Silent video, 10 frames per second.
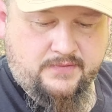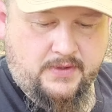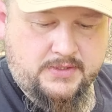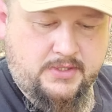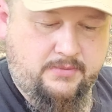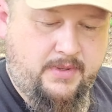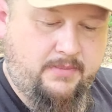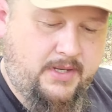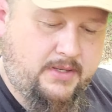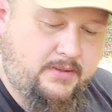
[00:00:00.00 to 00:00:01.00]
feels a little bit
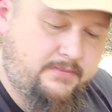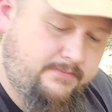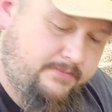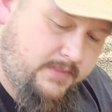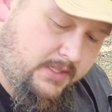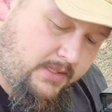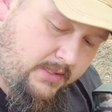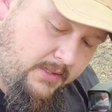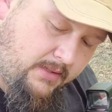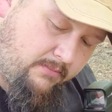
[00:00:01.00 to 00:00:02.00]
better.
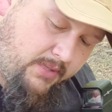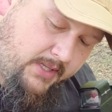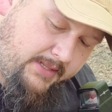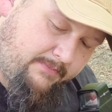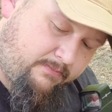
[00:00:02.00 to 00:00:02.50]
But